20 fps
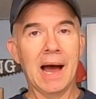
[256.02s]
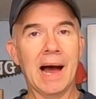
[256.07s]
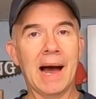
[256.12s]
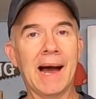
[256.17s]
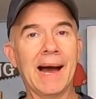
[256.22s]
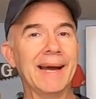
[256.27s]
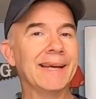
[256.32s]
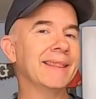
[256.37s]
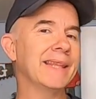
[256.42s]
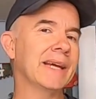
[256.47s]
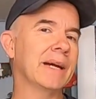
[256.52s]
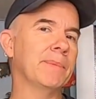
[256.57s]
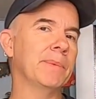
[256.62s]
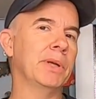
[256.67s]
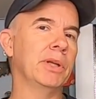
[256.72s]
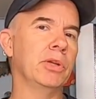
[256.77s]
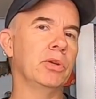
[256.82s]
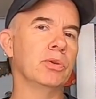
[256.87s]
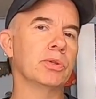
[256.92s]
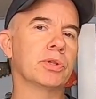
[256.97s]
I think I'm going
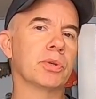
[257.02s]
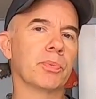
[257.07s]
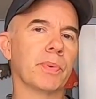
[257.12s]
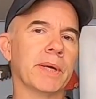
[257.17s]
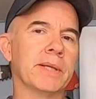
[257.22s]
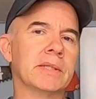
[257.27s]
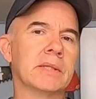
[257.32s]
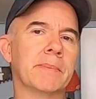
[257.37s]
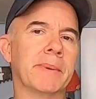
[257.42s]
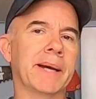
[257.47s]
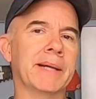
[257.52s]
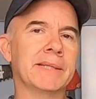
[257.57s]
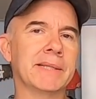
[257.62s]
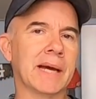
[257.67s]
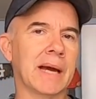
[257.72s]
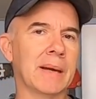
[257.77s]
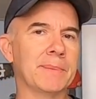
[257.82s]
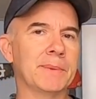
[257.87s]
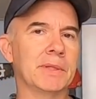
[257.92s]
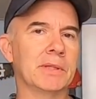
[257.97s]
to use the rest of my
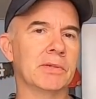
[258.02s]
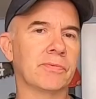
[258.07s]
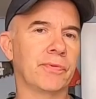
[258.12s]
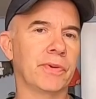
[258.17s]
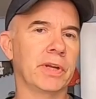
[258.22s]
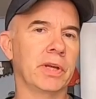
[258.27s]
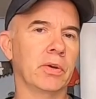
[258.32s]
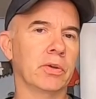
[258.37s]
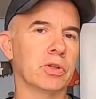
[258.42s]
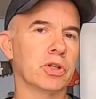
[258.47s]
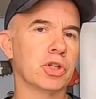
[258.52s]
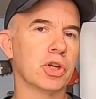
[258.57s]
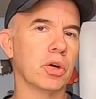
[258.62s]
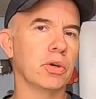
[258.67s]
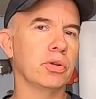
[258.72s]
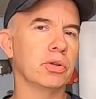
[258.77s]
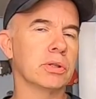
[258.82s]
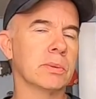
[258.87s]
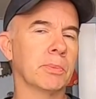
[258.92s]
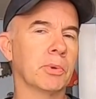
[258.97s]
time in this video to show
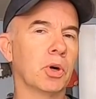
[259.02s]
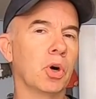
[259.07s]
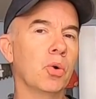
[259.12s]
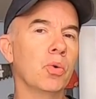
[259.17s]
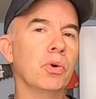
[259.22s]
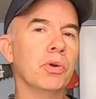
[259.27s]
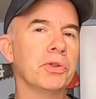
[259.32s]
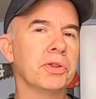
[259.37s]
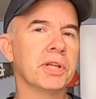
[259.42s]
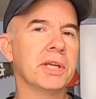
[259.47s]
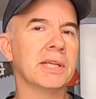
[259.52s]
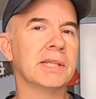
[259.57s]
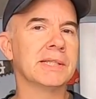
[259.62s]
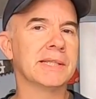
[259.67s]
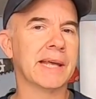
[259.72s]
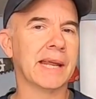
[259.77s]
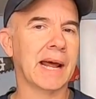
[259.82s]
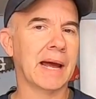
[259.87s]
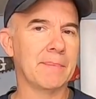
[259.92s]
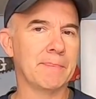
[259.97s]
you some cool things
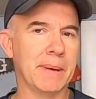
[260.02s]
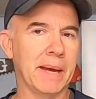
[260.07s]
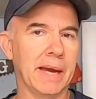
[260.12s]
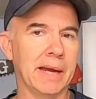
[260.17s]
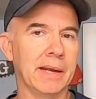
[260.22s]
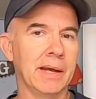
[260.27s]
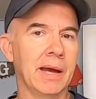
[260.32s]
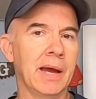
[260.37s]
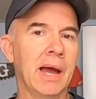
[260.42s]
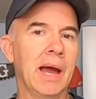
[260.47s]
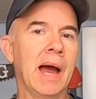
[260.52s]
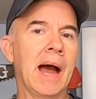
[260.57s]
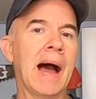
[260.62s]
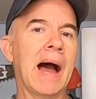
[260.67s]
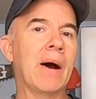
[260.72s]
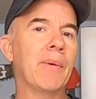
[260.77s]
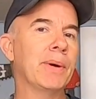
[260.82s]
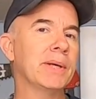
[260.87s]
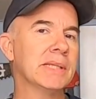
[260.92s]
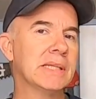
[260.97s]
that I made,
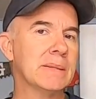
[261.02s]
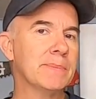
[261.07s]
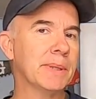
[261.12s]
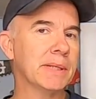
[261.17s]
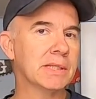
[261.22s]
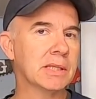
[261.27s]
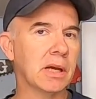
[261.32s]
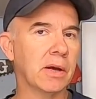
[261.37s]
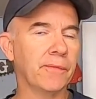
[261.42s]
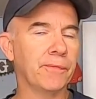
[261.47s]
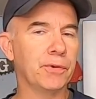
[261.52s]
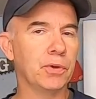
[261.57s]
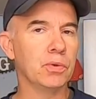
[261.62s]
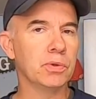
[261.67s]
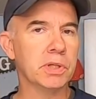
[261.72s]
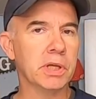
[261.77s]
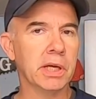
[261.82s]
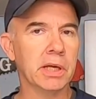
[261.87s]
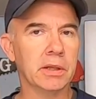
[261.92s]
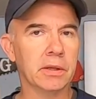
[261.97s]
how I see myself
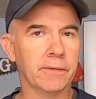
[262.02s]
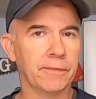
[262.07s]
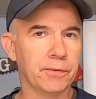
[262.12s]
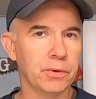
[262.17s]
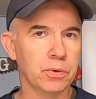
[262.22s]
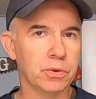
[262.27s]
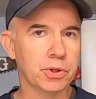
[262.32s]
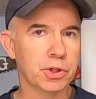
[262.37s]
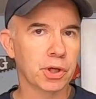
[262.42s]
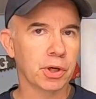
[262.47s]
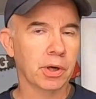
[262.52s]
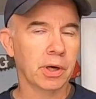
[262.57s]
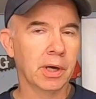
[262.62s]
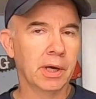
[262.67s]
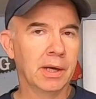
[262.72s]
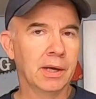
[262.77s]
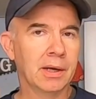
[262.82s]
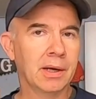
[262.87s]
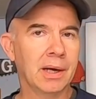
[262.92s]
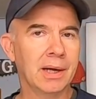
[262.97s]
using it in the future,
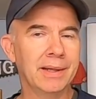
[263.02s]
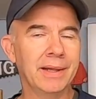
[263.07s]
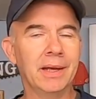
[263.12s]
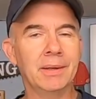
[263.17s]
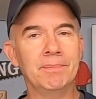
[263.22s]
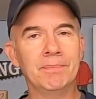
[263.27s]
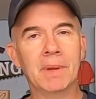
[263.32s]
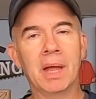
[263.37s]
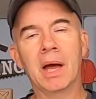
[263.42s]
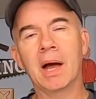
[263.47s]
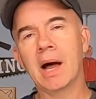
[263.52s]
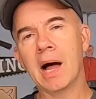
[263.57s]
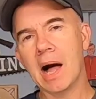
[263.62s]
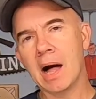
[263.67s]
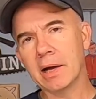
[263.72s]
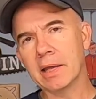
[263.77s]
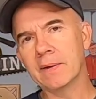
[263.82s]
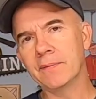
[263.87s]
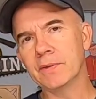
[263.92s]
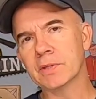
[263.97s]
and then
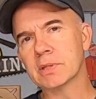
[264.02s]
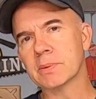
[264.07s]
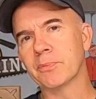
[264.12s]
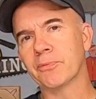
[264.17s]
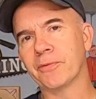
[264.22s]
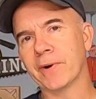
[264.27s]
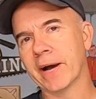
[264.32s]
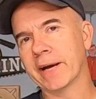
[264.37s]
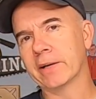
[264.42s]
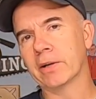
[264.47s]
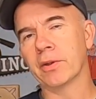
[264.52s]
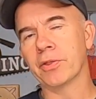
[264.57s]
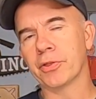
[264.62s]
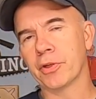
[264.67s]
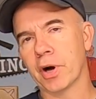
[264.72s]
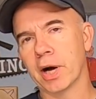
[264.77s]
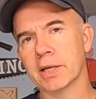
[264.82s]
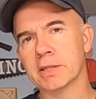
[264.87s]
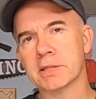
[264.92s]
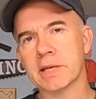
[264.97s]
I'll give you some final
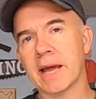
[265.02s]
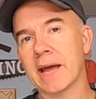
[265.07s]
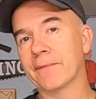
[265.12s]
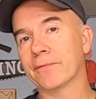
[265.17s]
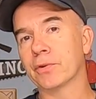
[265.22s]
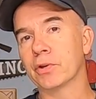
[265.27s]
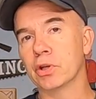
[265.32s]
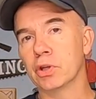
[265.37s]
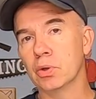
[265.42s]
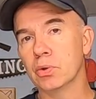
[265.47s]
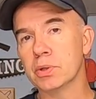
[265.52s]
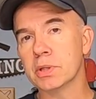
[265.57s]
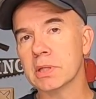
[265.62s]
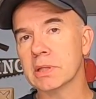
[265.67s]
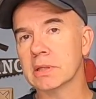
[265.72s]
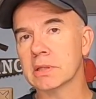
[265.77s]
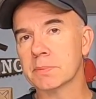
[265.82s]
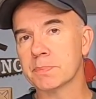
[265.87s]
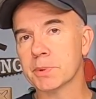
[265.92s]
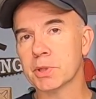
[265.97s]
thoughts after using
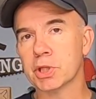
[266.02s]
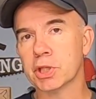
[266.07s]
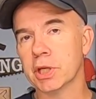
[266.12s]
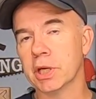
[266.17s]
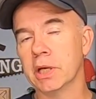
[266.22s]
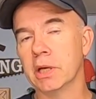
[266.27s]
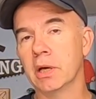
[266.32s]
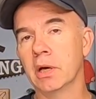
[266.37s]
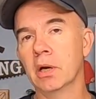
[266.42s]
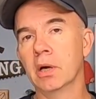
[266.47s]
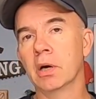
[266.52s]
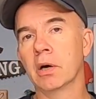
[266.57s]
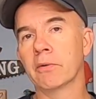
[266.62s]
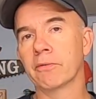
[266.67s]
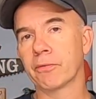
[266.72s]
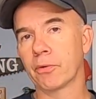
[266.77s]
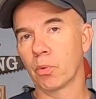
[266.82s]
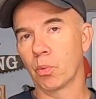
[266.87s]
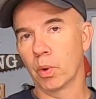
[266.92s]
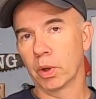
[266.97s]
this machine
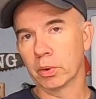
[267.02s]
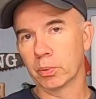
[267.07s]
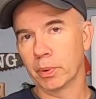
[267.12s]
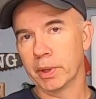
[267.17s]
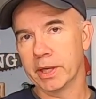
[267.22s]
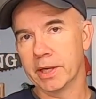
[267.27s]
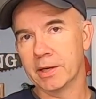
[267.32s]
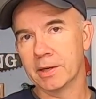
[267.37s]
for one week.